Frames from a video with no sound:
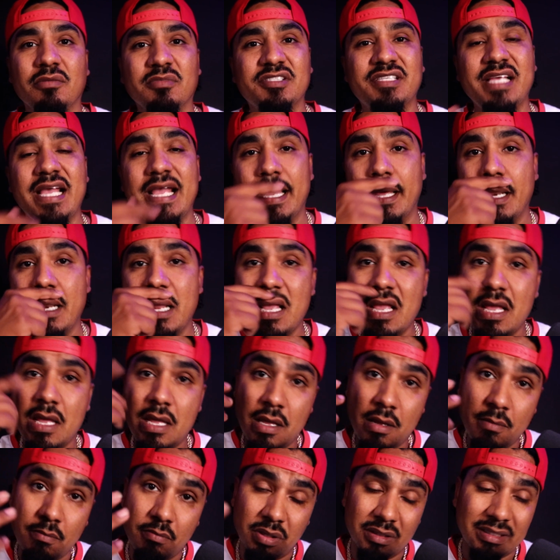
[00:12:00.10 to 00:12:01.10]
him say it.
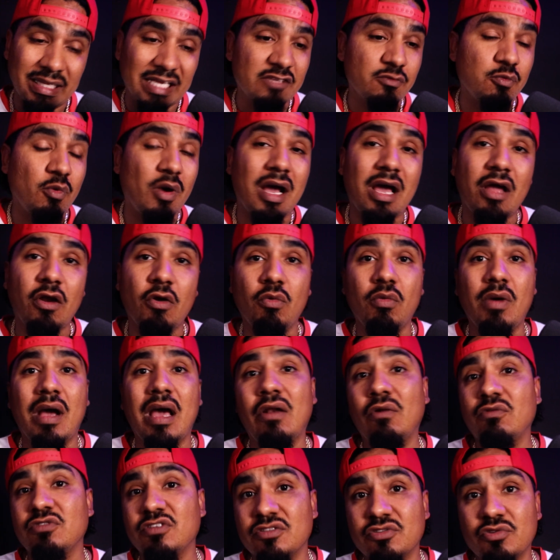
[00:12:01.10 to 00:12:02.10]
But that's why I
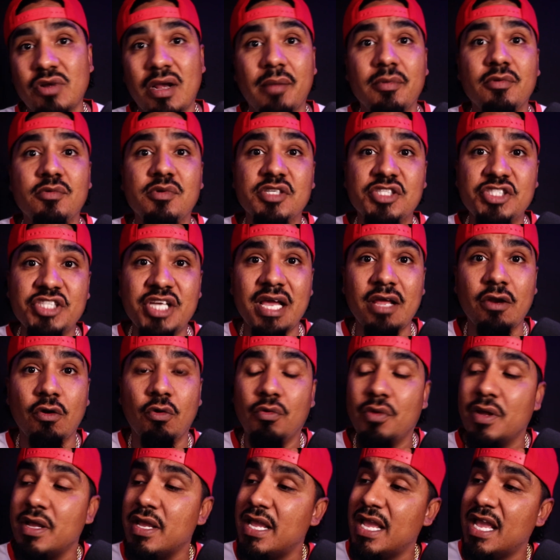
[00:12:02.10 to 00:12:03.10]
don't subscribe to his channel.